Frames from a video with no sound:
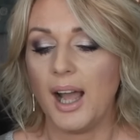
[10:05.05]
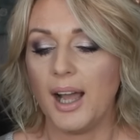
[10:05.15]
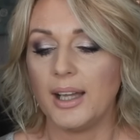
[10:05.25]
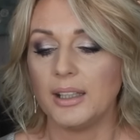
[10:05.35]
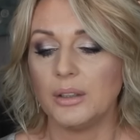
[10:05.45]

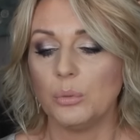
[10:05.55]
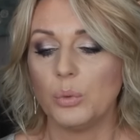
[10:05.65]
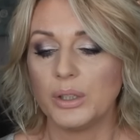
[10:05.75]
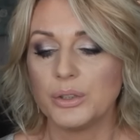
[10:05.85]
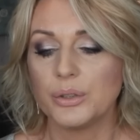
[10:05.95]
I
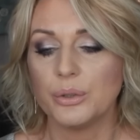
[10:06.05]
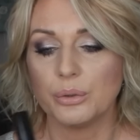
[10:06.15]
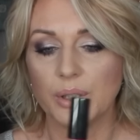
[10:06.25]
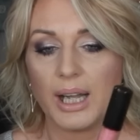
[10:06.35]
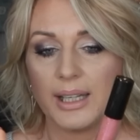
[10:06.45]
went to
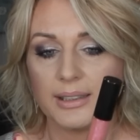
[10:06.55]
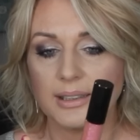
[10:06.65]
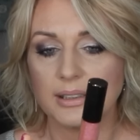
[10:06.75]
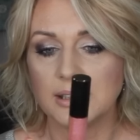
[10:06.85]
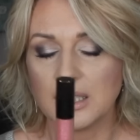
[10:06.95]
look
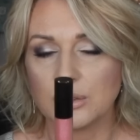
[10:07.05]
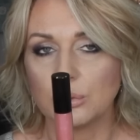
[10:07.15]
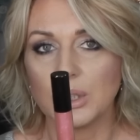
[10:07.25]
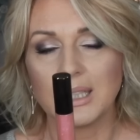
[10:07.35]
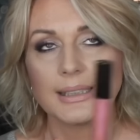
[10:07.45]
at Dazzle
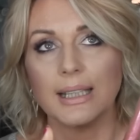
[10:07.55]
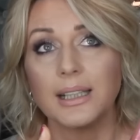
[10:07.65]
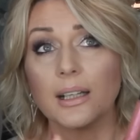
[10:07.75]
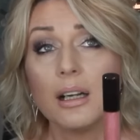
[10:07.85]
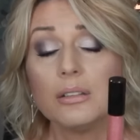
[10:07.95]
Glass, and
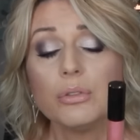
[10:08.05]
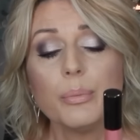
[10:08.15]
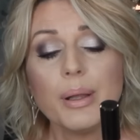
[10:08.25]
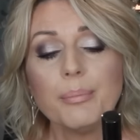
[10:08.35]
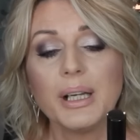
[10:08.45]
I can't
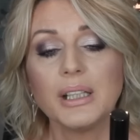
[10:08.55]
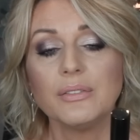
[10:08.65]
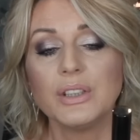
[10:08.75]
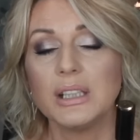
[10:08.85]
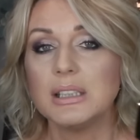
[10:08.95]
remember
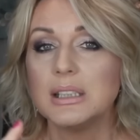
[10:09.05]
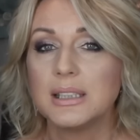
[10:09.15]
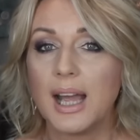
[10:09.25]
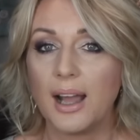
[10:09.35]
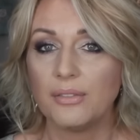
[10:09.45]
if they
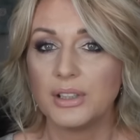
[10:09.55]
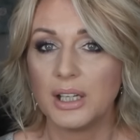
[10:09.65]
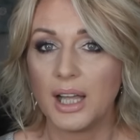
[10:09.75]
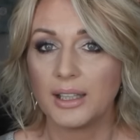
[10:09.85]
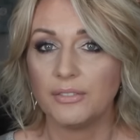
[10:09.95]
didn't have the
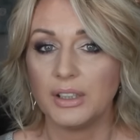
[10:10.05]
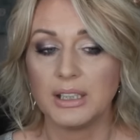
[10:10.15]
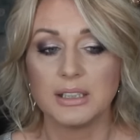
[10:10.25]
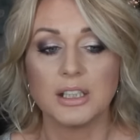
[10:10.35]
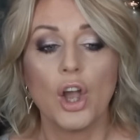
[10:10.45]
Like
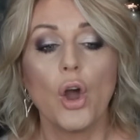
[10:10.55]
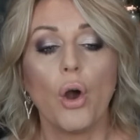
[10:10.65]
Venus,